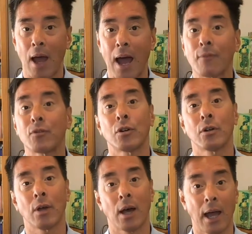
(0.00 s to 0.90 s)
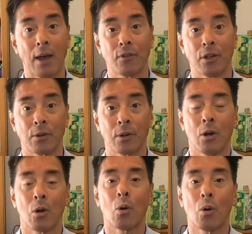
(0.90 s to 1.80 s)
after a half note,
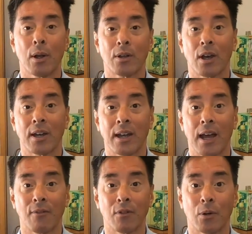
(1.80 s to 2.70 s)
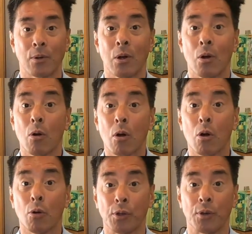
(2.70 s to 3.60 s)
or a dotted half note, or a
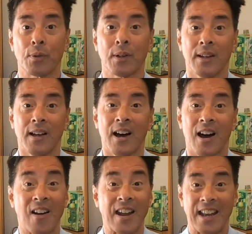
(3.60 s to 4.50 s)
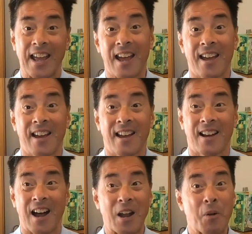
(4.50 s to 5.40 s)
whole note. All right.
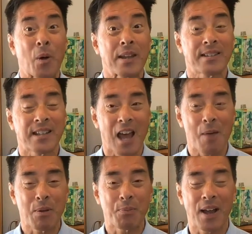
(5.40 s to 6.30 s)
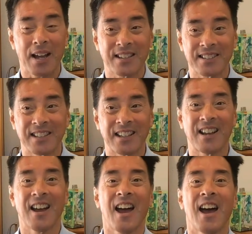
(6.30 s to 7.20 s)
I don't want to say happy
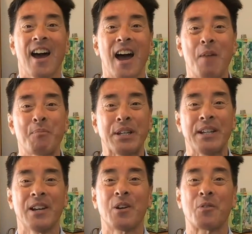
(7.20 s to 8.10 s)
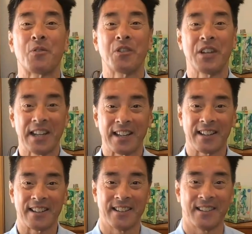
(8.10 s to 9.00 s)
practicing, happy reading.